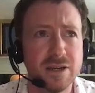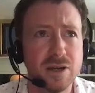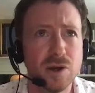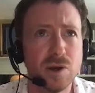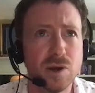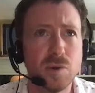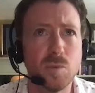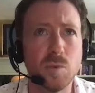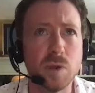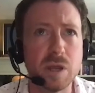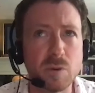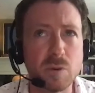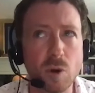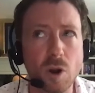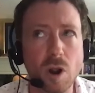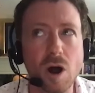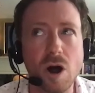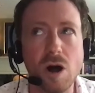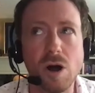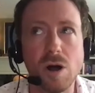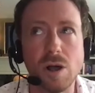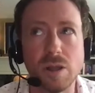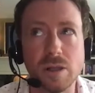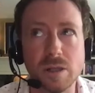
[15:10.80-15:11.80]
we were
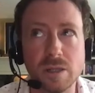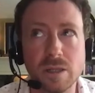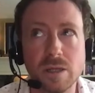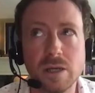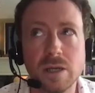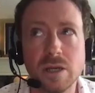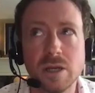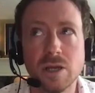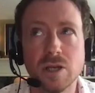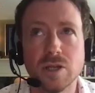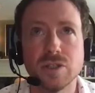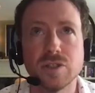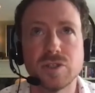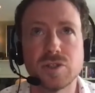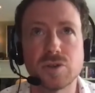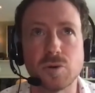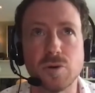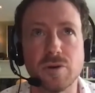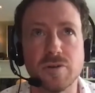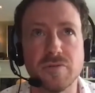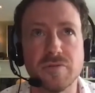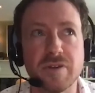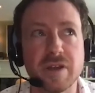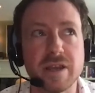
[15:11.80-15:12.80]
all
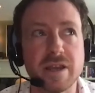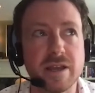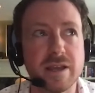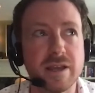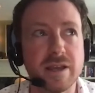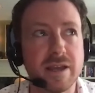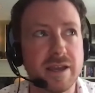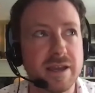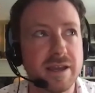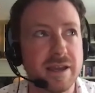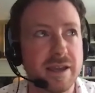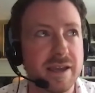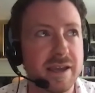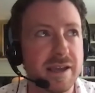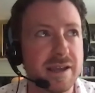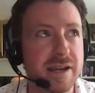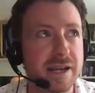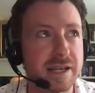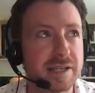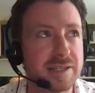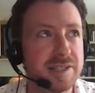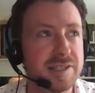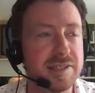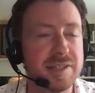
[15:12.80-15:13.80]
sort of an
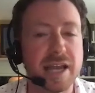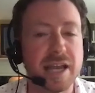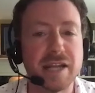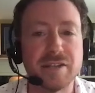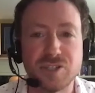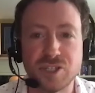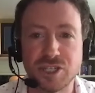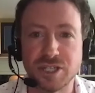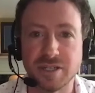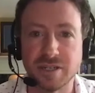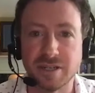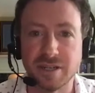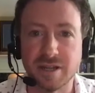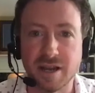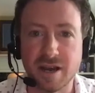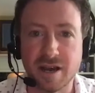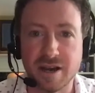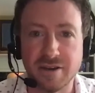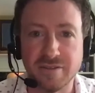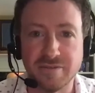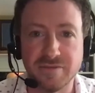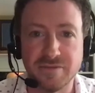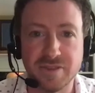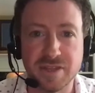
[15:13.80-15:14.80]
extension
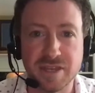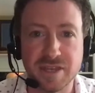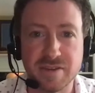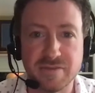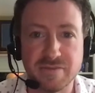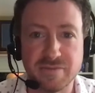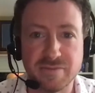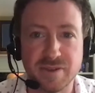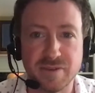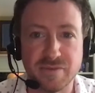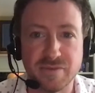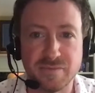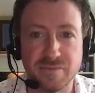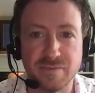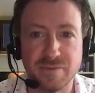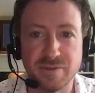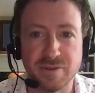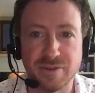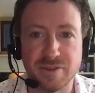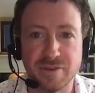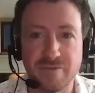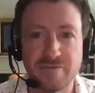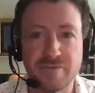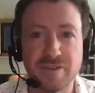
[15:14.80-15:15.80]
of the
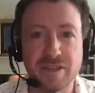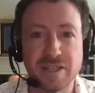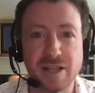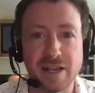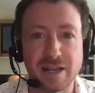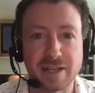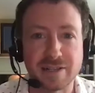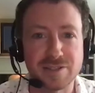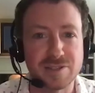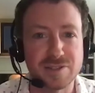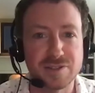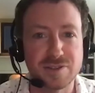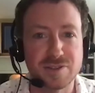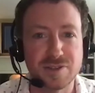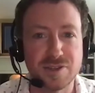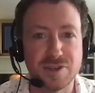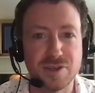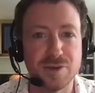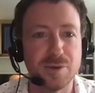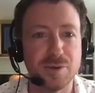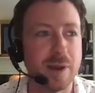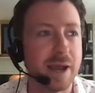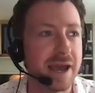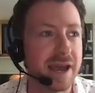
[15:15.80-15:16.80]
Fiilex
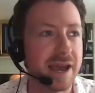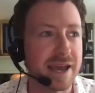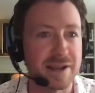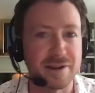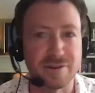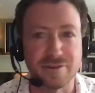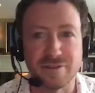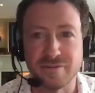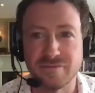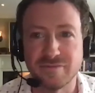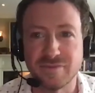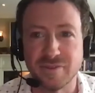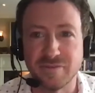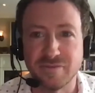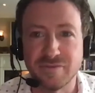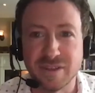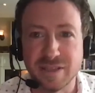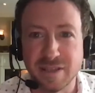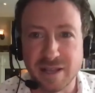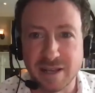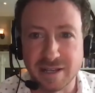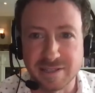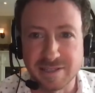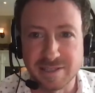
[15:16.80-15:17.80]
QA, or the
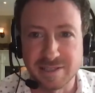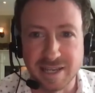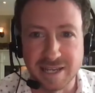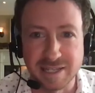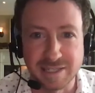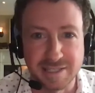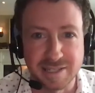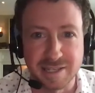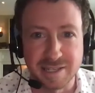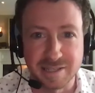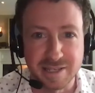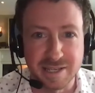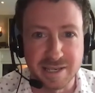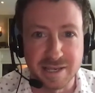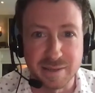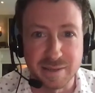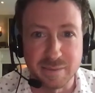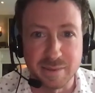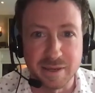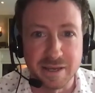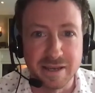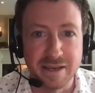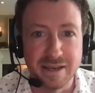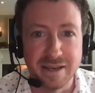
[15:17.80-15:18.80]
Fiilex testing
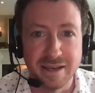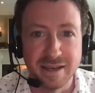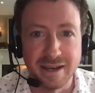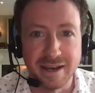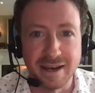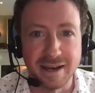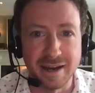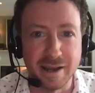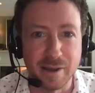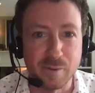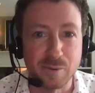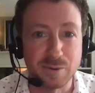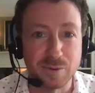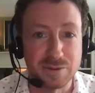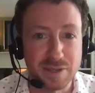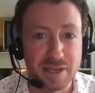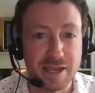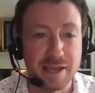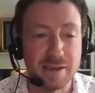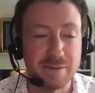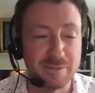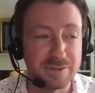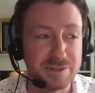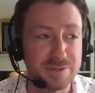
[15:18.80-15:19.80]
team. That was
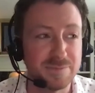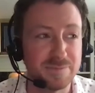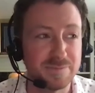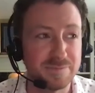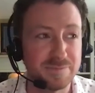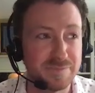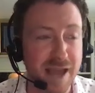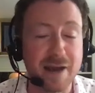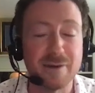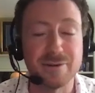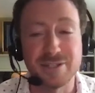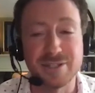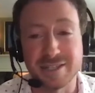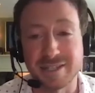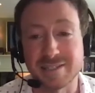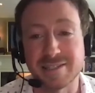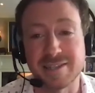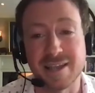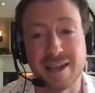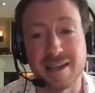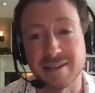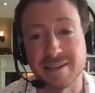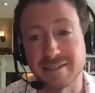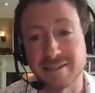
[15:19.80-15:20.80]
an
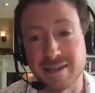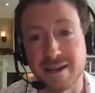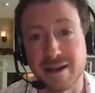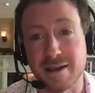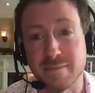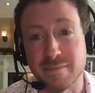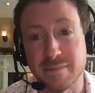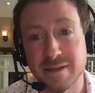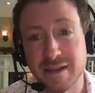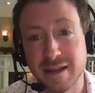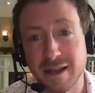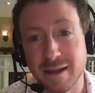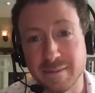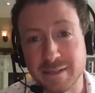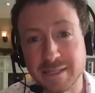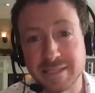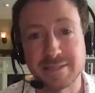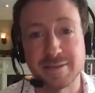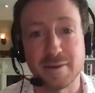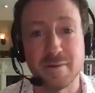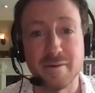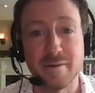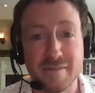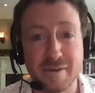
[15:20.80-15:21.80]
exciting time. I mean,
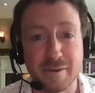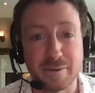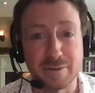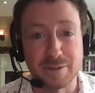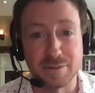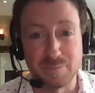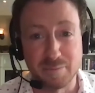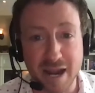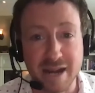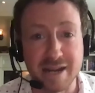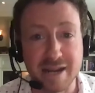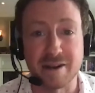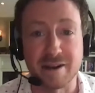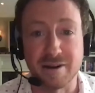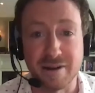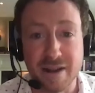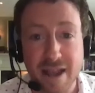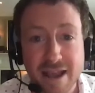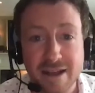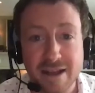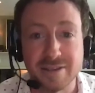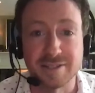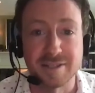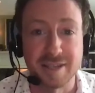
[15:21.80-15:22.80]
some of it was biting our
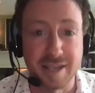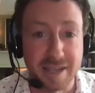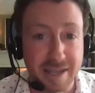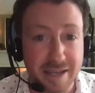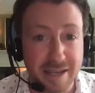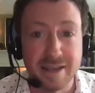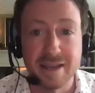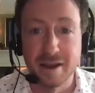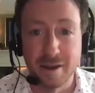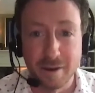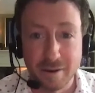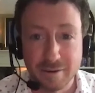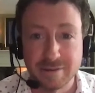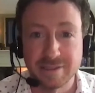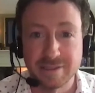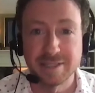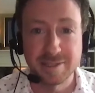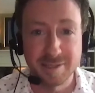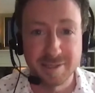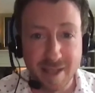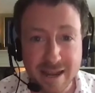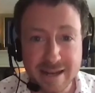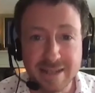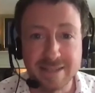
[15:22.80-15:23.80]
nails. Like,
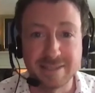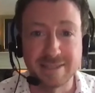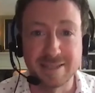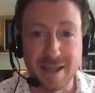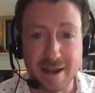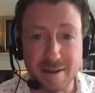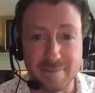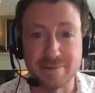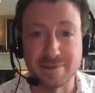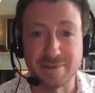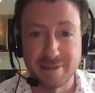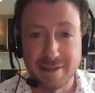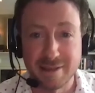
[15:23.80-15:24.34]
this lighting setup is,